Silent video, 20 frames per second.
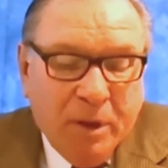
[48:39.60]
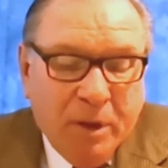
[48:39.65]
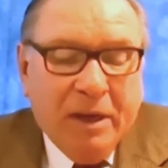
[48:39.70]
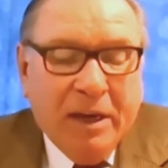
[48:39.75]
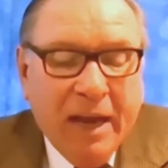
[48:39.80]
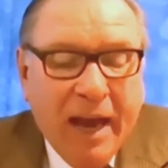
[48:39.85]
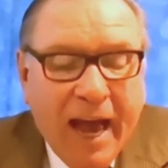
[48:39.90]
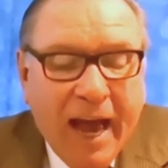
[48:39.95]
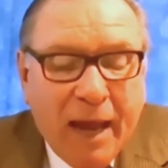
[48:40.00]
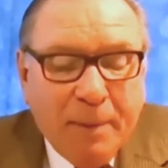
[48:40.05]

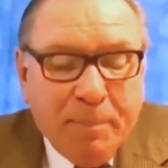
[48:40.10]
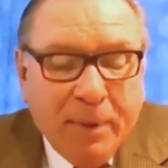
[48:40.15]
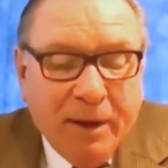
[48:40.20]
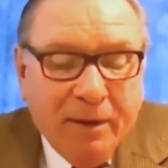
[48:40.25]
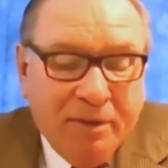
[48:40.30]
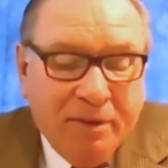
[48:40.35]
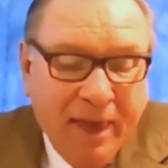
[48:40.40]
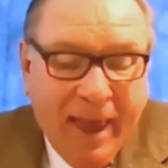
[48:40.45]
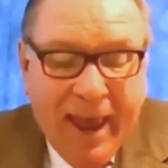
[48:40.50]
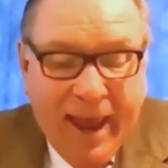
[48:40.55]
But God
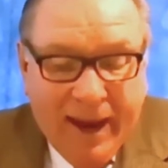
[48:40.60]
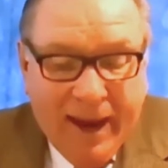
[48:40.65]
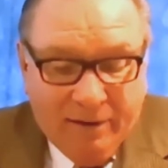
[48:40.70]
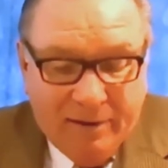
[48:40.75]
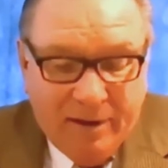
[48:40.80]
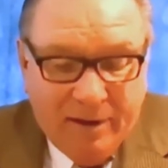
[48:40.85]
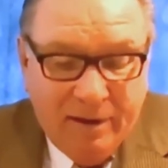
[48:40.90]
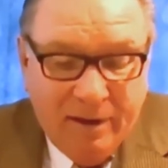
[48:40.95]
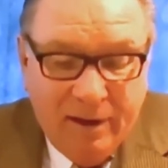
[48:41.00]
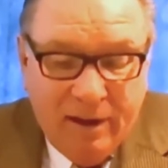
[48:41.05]
be
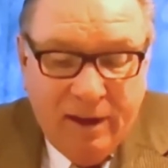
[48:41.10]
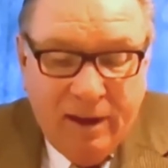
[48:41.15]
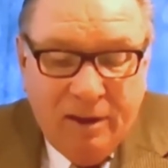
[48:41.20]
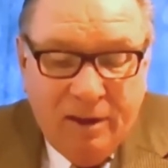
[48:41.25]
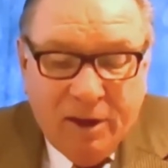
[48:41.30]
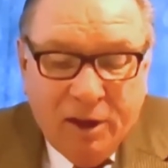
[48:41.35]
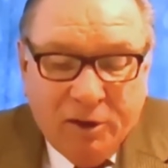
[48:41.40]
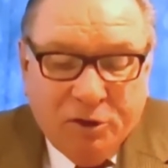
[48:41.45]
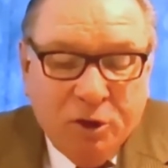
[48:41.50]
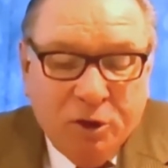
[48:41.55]
thanked
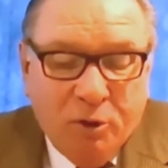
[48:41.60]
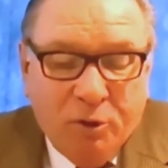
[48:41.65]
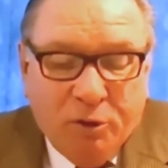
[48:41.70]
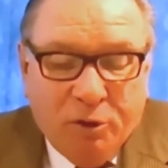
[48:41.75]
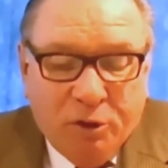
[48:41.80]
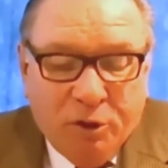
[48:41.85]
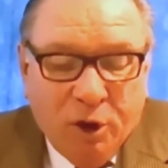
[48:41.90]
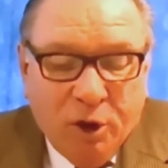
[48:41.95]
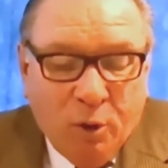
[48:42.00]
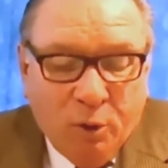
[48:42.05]
that
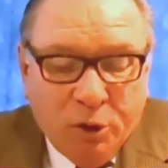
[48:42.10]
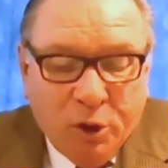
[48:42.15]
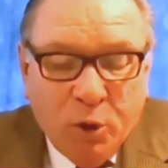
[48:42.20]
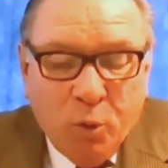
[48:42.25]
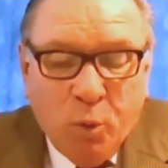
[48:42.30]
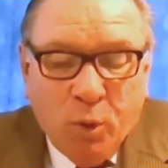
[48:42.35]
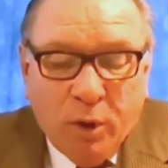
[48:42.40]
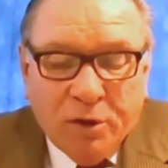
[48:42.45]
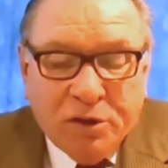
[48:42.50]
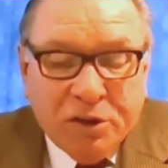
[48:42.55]
though
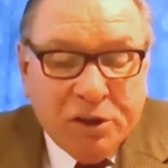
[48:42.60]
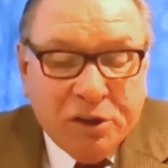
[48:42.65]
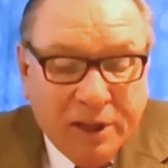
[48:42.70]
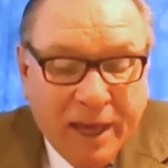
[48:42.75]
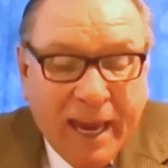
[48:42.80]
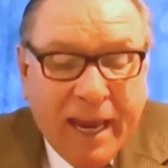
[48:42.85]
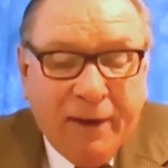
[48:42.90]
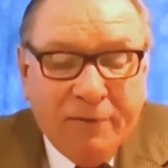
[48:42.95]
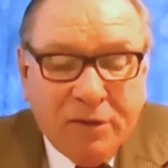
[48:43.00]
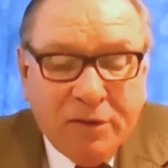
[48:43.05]
you were
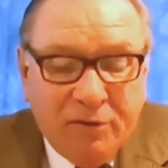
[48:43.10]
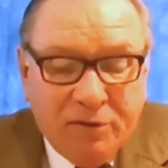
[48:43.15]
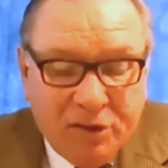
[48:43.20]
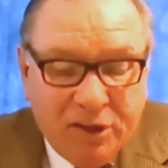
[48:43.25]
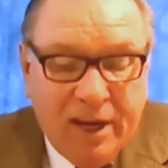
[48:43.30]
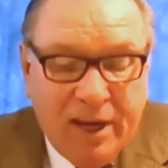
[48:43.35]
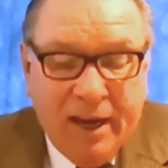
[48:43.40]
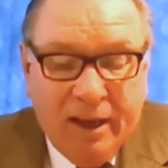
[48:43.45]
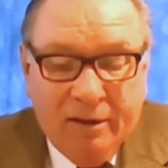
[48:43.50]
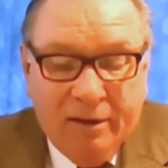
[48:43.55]
slaves of
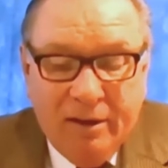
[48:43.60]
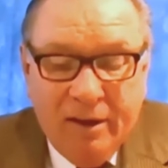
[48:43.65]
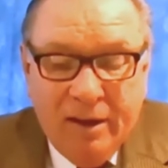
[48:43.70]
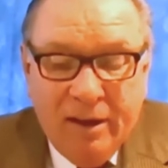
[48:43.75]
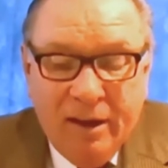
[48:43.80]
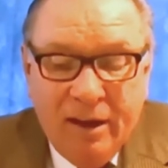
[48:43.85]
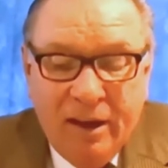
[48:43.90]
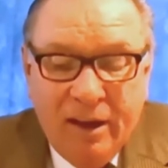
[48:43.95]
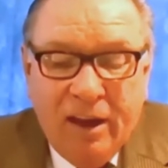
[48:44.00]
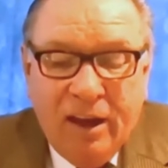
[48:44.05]
sin,
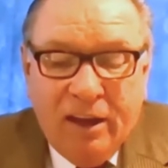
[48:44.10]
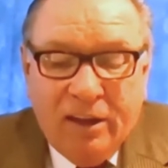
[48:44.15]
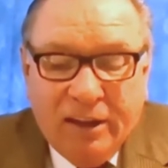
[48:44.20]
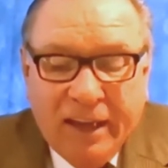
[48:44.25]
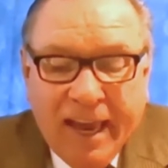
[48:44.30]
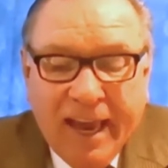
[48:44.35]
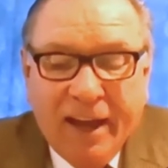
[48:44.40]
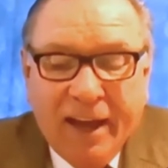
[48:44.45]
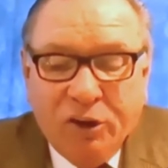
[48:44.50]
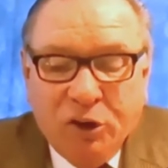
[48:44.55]

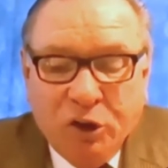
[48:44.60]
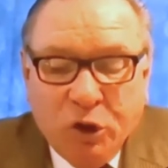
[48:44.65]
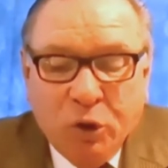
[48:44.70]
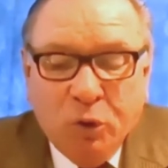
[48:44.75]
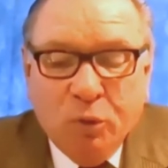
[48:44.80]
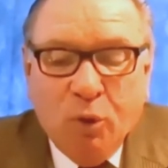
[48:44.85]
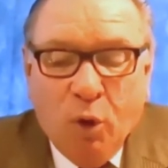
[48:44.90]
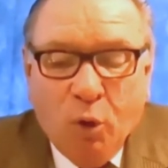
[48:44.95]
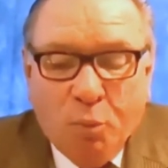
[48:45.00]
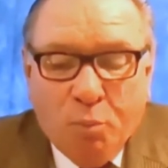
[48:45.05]
yet
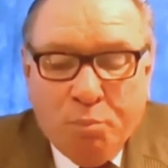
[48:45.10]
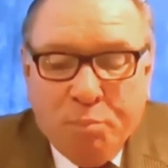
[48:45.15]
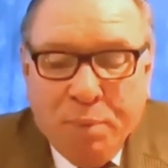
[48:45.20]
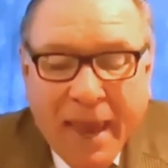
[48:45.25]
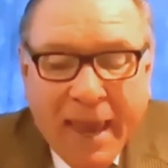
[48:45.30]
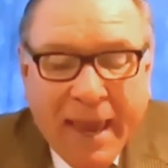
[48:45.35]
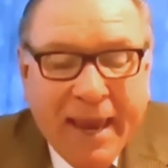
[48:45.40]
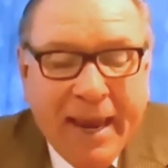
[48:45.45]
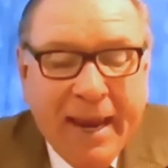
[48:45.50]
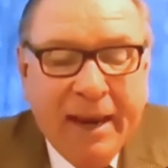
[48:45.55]
you
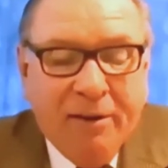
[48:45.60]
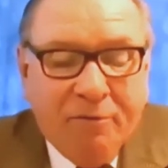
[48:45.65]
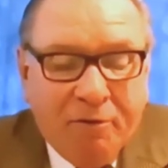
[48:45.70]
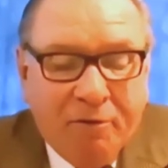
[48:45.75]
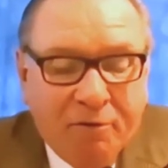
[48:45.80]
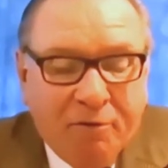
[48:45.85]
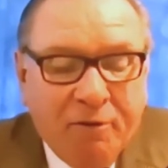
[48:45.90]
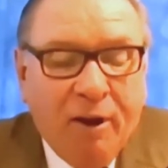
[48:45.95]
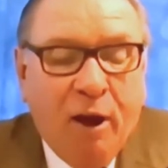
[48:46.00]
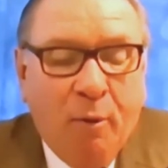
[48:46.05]

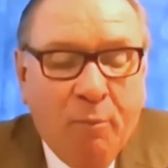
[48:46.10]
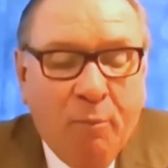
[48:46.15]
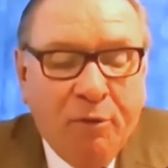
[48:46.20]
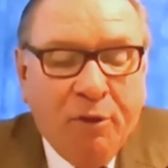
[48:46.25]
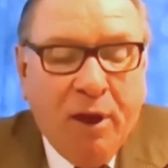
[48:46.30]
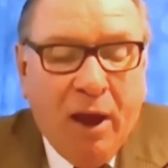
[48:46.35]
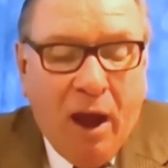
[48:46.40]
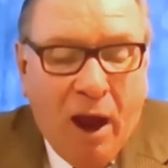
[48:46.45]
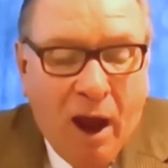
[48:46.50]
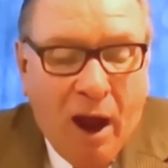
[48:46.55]
obeyed
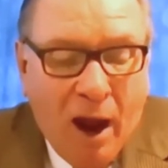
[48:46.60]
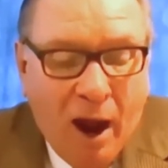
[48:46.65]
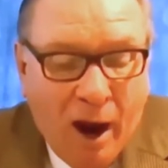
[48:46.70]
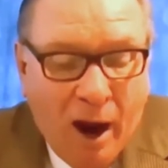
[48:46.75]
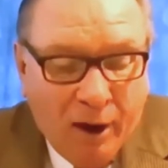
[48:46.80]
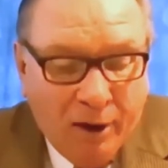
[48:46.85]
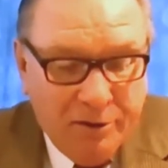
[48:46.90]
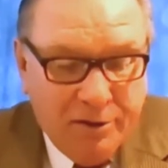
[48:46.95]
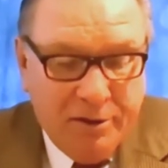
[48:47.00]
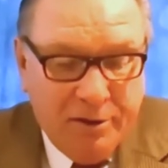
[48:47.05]
from the
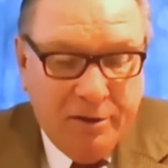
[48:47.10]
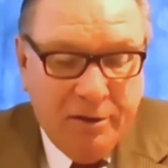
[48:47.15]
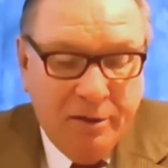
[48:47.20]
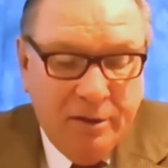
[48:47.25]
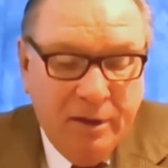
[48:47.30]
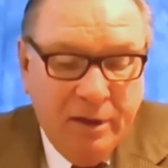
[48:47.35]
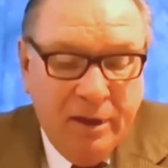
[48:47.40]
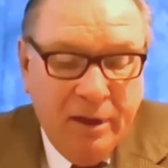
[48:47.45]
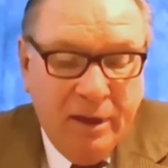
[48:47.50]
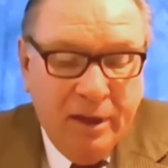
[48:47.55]
heart
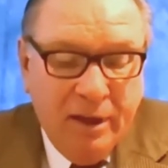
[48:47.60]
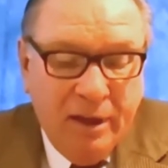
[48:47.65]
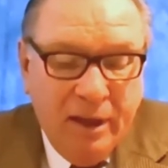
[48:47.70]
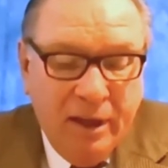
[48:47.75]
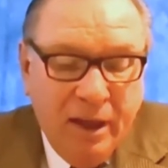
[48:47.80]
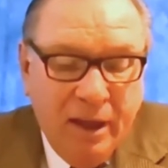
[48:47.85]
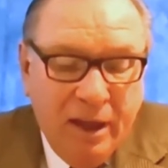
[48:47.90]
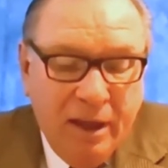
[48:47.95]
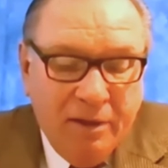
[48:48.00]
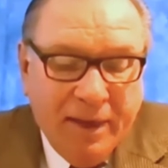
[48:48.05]

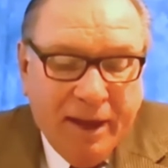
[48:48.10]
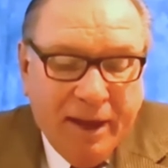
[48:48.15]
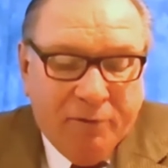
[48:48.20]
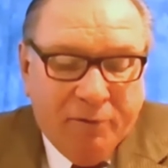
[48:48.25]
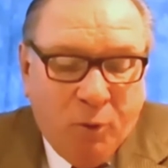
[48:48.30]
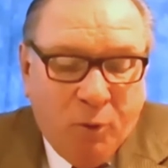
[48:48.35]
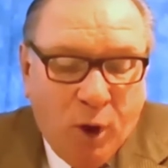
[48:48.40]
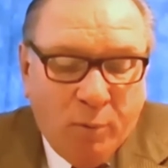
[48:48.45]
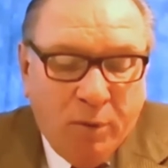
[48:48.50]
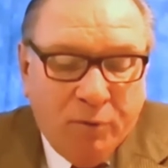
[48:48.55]

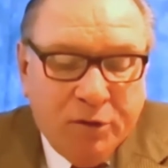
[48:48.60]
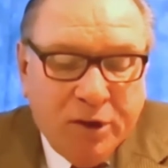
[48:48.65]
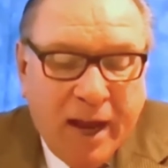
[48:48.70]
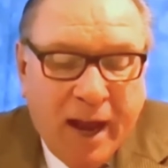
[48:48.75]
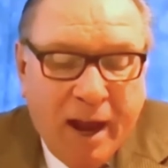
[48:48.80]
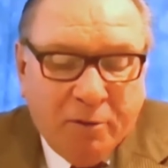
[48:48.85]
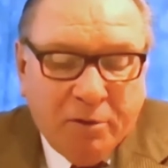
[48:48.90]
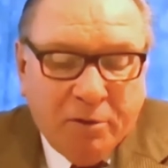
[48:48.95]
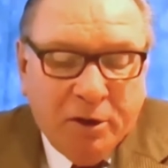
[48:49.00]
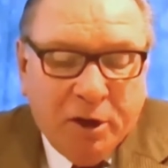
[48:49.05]
that form of
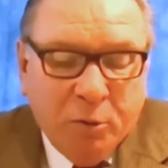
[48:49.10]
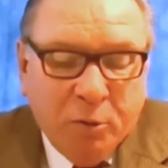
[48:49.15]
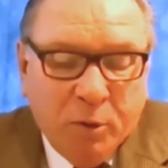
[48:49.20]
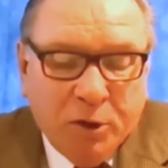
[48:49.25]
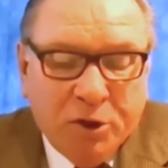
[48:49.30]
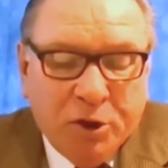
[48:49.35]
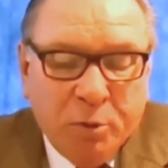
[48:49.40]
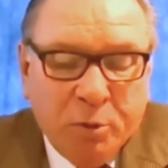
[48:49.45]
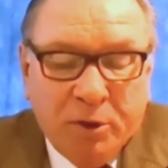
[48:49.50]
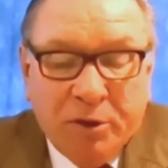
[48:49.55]
doctrine to
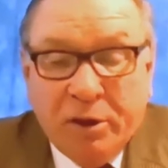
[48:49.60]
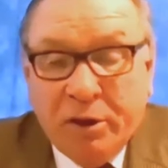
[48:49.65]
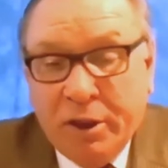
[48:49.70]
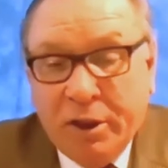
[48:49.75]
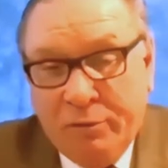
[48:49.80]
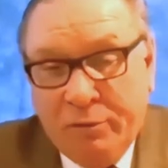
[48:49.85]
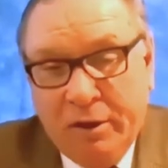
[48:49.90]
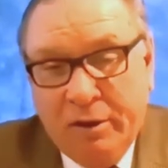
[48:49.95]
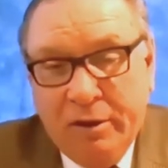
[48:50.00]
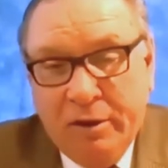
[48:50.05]
which you were
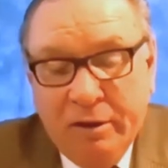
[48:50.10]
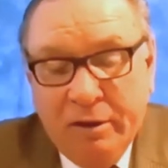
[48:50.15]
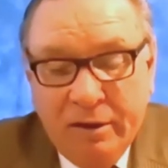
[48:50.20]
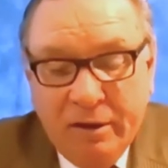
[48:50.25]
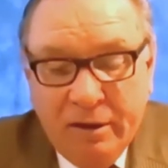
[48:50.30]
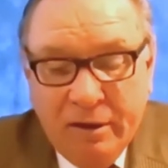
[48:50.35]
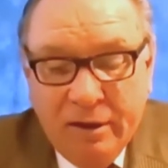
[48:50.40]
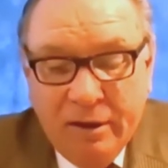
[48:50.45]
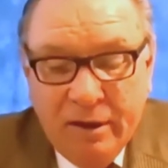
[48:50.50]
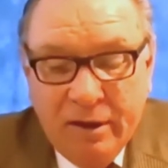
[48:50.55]
delivered.
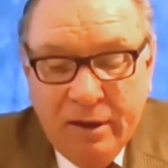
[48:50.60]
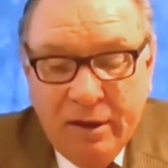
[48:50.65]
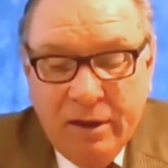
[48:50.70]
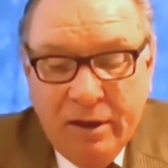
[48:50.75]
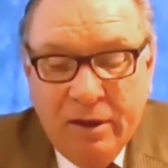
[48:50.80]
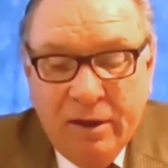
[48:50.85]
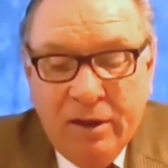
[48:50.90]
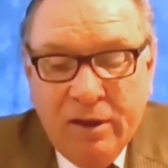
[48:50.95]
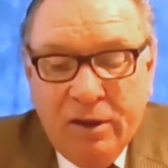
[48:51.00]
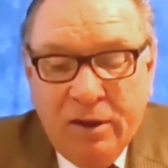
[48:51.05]

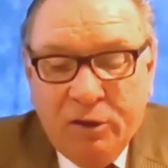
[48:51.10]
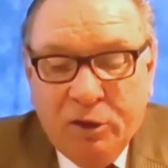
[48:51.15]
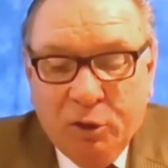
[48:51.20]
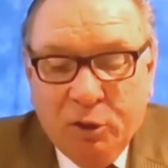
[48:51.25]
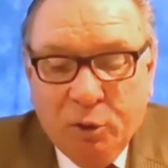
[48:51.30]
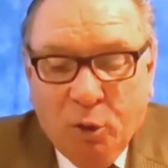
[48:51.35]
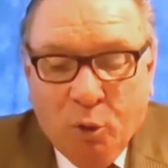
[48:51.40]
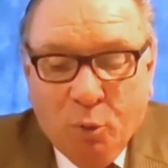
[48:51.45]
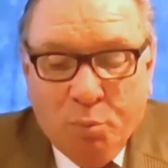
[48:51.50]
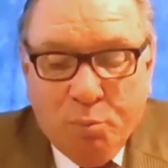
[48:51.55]

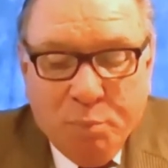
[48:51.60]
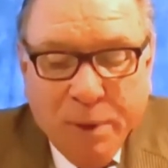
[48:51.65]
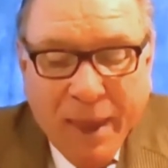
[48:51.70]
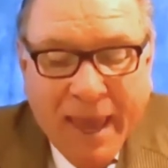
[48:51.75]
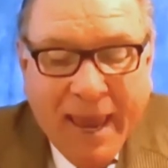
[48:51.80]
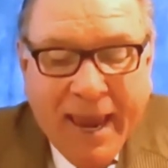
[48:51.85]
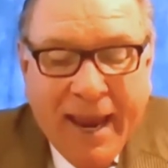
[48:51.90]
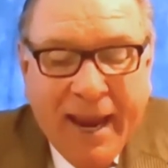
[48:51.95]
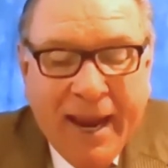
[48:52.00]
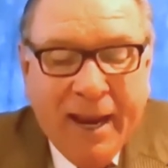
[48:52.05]
You
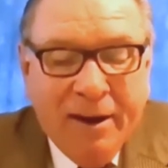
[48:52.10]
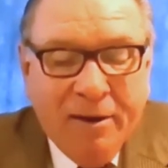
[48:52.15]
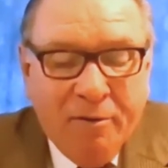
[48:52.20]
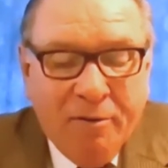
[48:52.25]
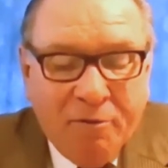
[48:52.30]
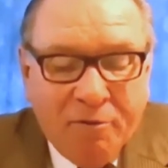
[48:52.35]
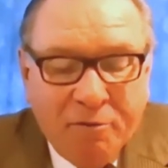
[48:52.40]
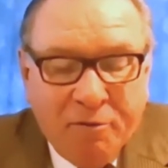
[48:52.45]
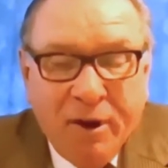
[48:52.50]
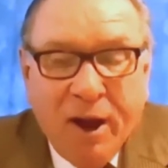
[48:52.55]

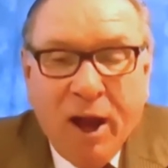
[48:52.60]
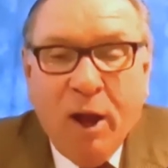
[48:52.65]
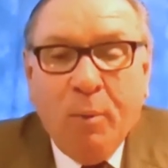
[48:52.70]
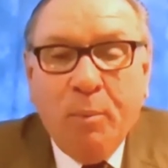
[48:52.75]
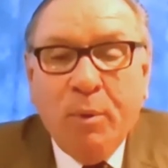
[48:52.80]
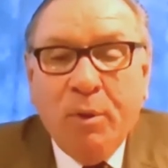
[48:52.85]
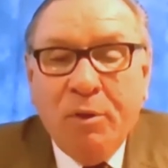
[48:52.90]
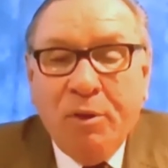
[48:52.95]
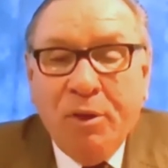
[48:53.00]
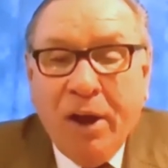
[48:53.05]
obeyed
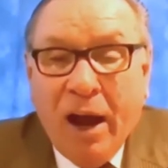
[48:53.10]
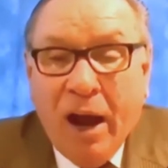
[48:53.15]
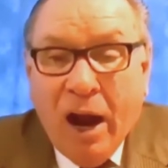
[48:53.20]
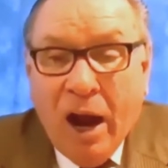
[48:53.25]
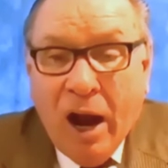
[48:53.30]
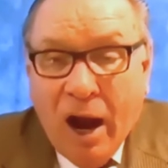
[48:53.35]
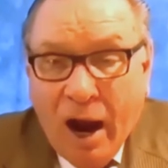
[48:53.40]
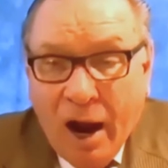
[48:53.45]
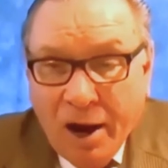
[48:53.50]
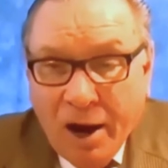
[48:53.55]
from the
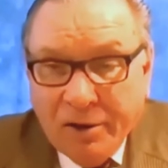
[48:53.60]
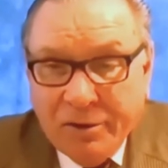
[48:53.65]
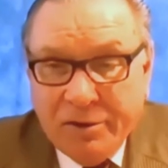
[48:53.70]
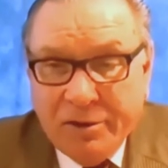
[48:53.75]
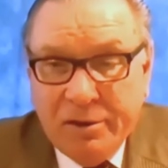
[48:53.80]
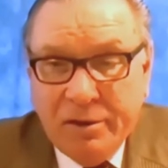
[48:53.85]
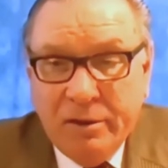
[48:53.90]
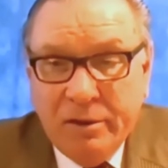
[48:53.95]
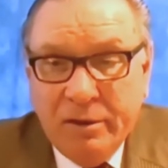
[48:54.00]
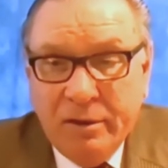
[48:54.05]

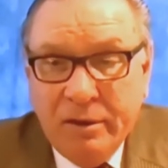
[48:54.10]
heart.